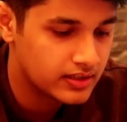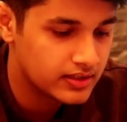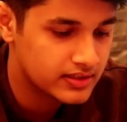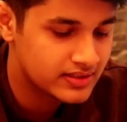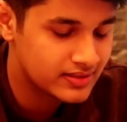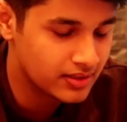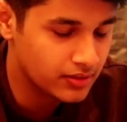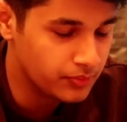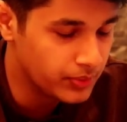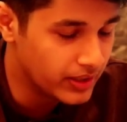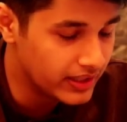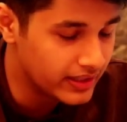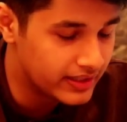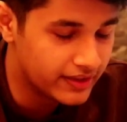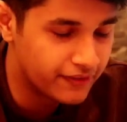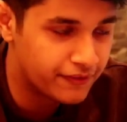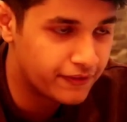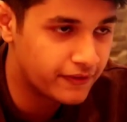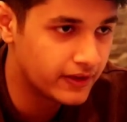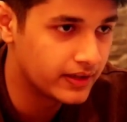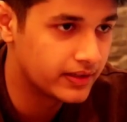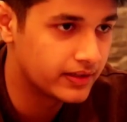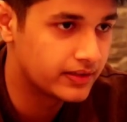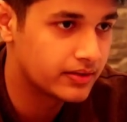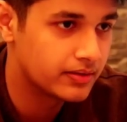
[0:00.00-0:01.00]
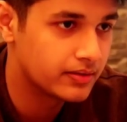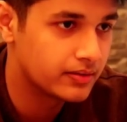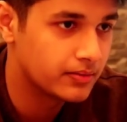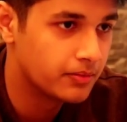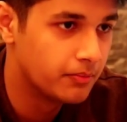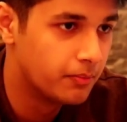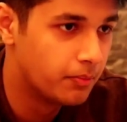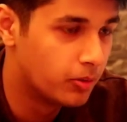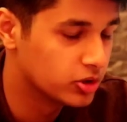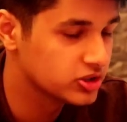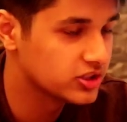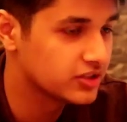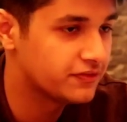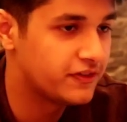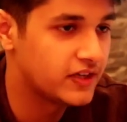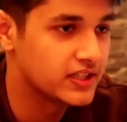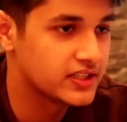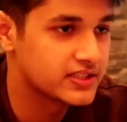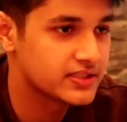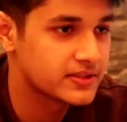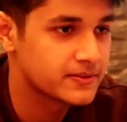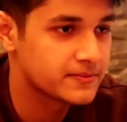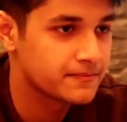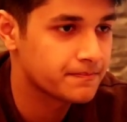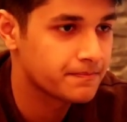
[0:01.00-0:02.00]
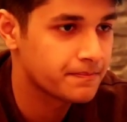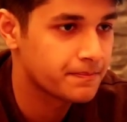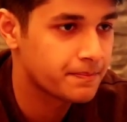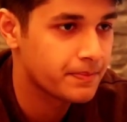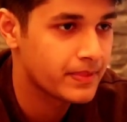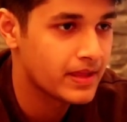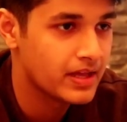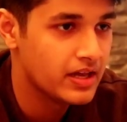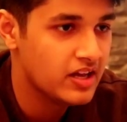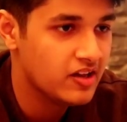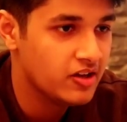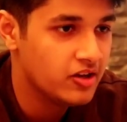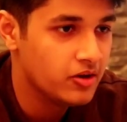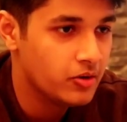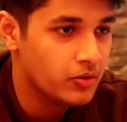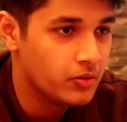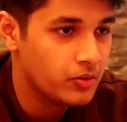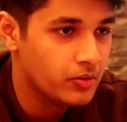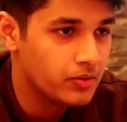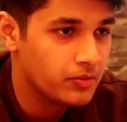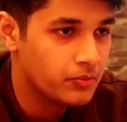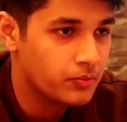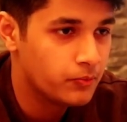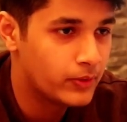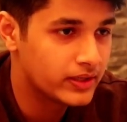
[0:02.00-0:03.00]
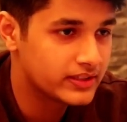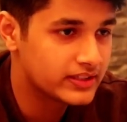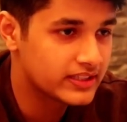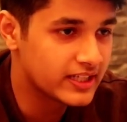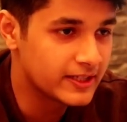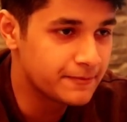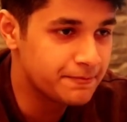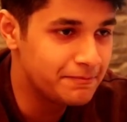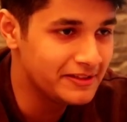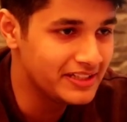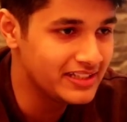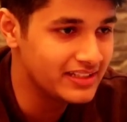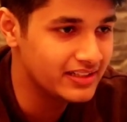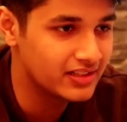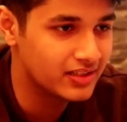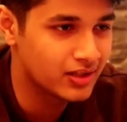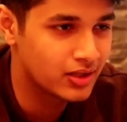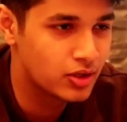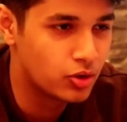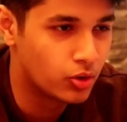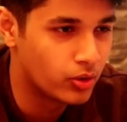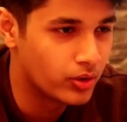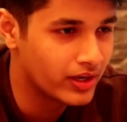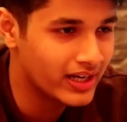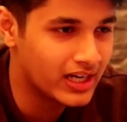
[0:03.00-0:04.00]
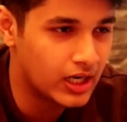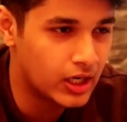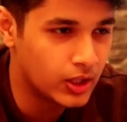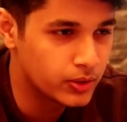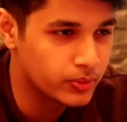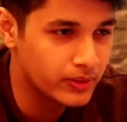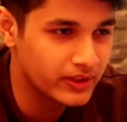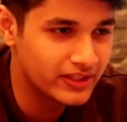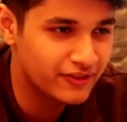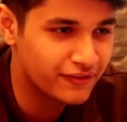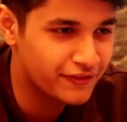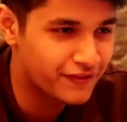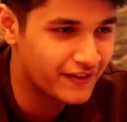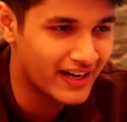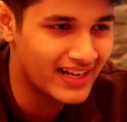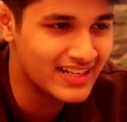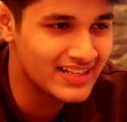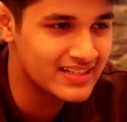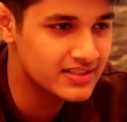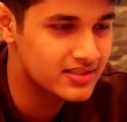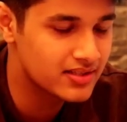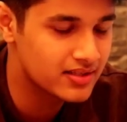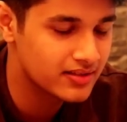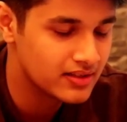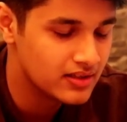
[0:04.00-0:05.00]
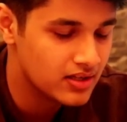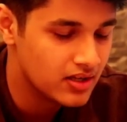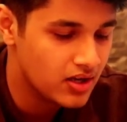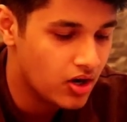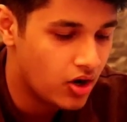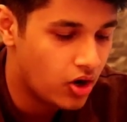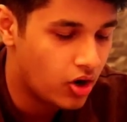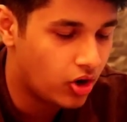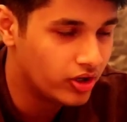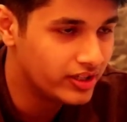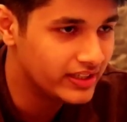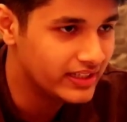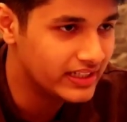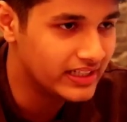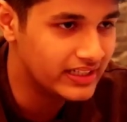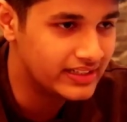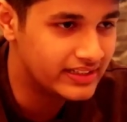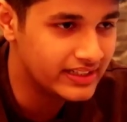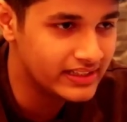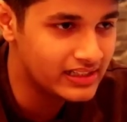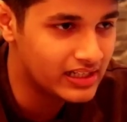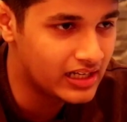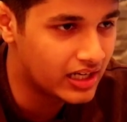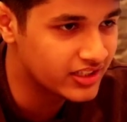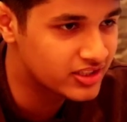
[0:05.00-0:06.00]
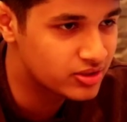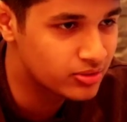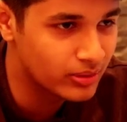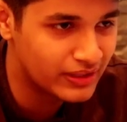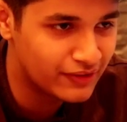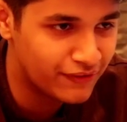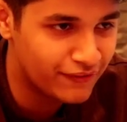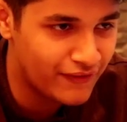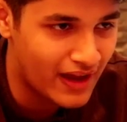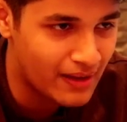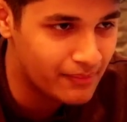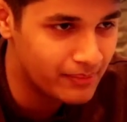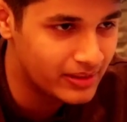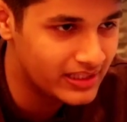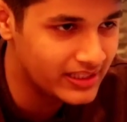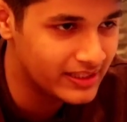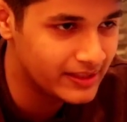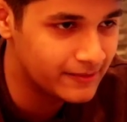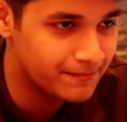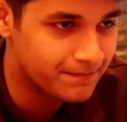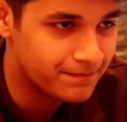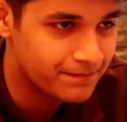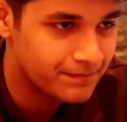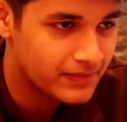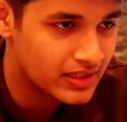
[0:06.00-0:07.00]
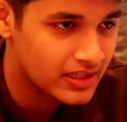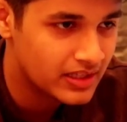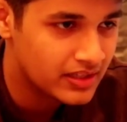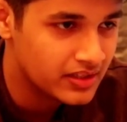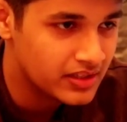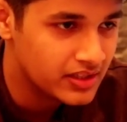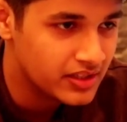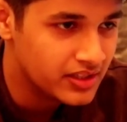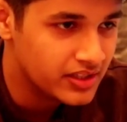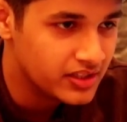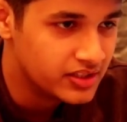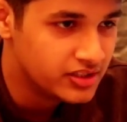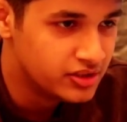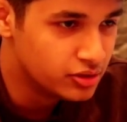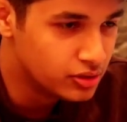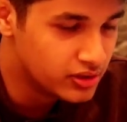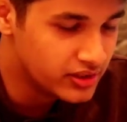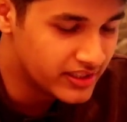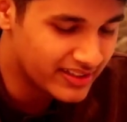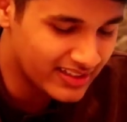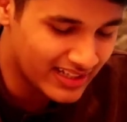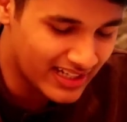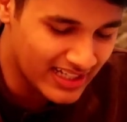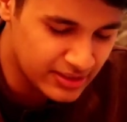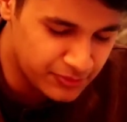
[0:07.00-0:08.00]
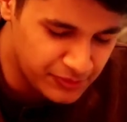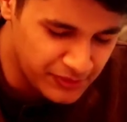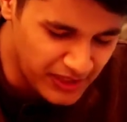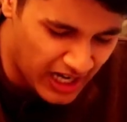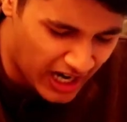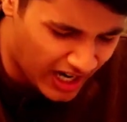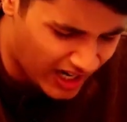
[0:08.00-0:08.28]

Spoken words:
So we're different, both of us. Whether it be going out with friends or eating lunch with family, you realize we